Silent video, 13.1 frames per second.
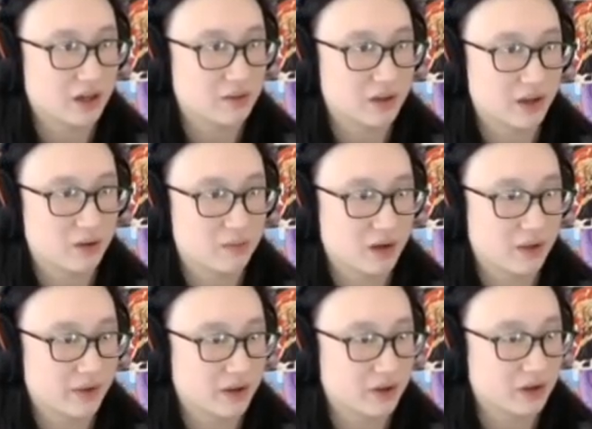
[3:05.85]
video
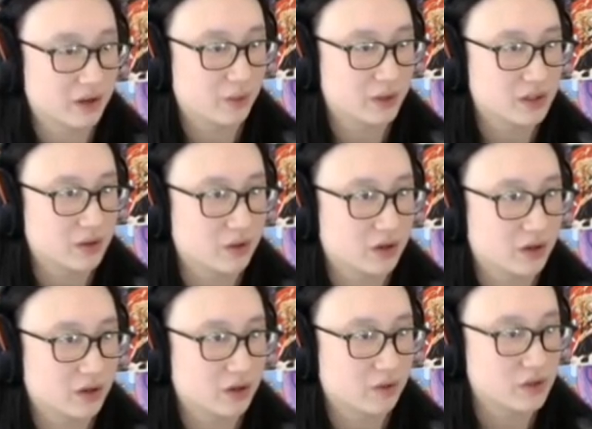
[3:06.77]
game, there are so
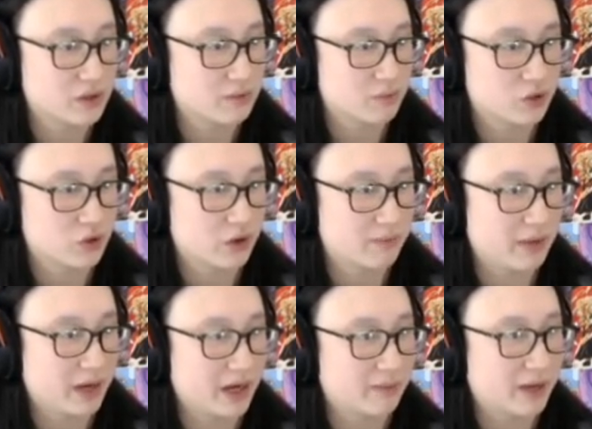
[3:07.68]
many techniques and
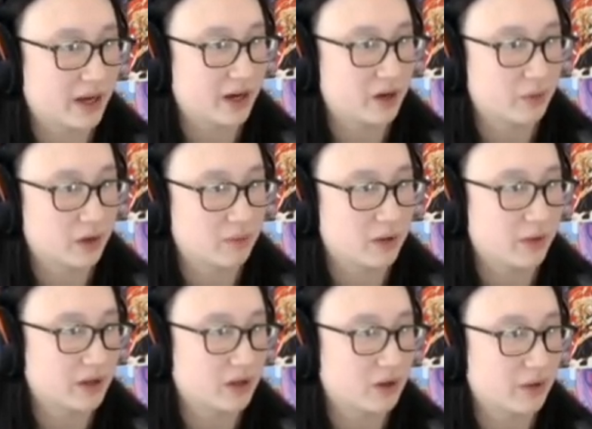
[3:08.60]
opportunities for a great
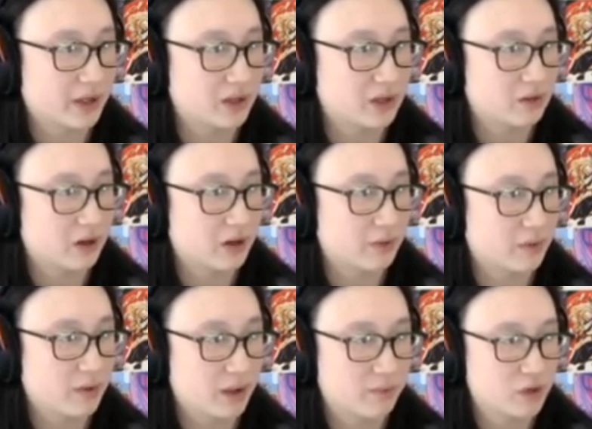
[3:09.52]
player to just whoop some
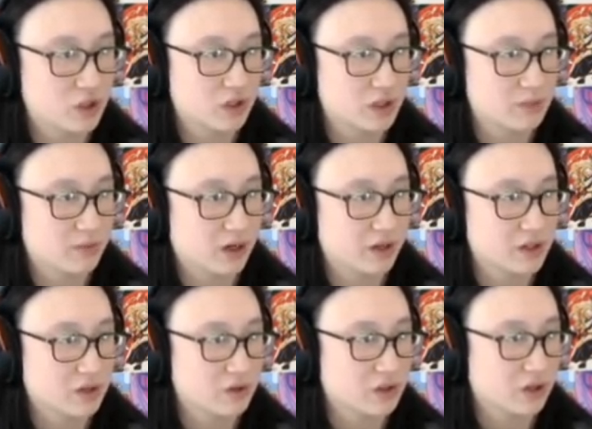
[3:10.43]
ass when it
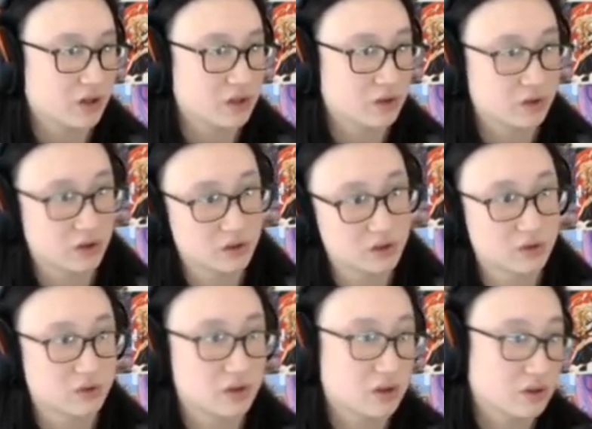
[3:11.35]
comes to pure
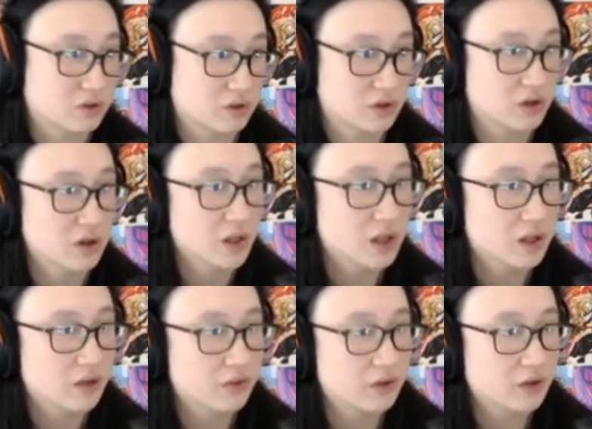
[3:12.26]
skill, intuition, and
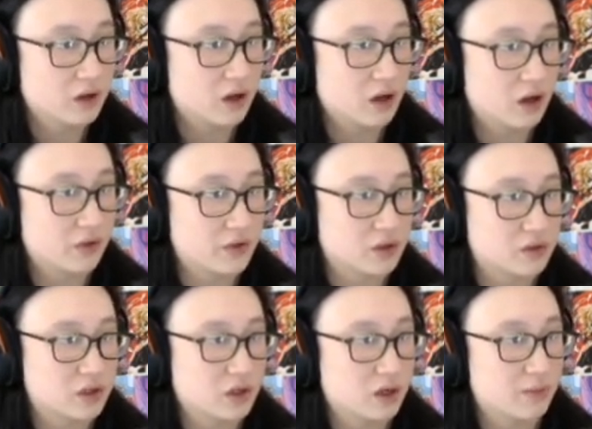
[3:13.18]
practice alone,
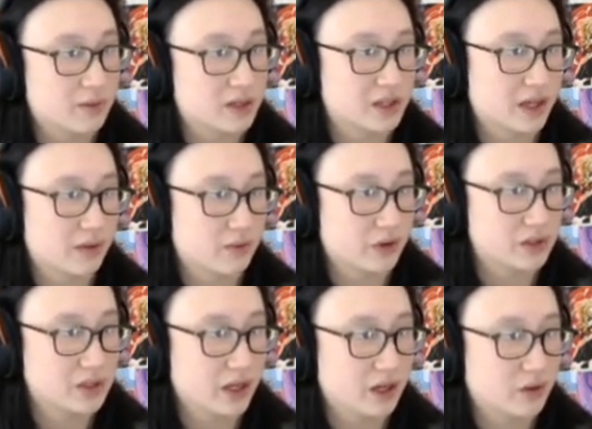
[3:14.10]
instead of having to
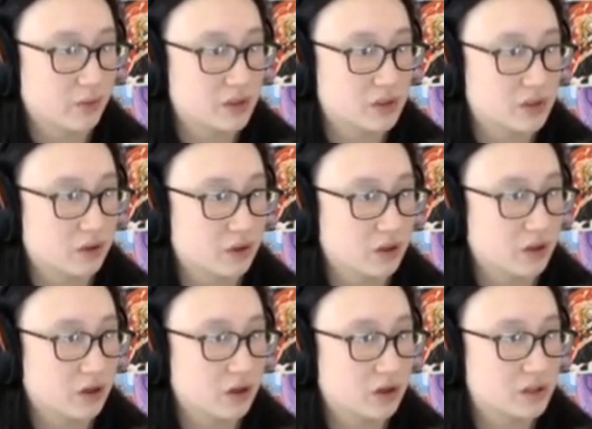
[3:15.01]
rely on some
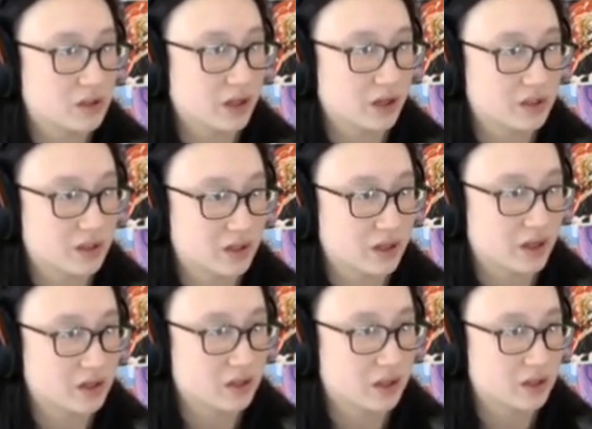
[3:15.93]
random RNG luck
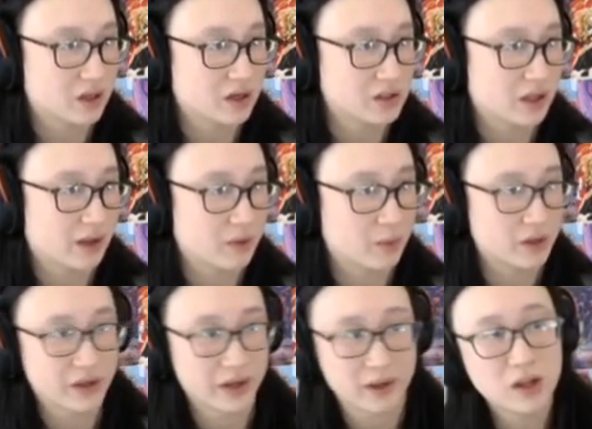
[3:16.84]
to just
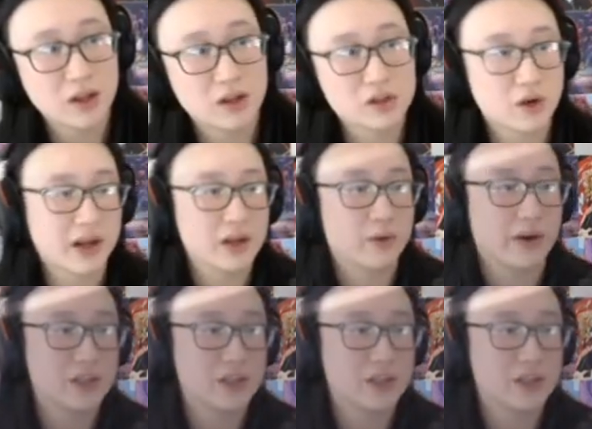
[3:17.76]
draw XYZ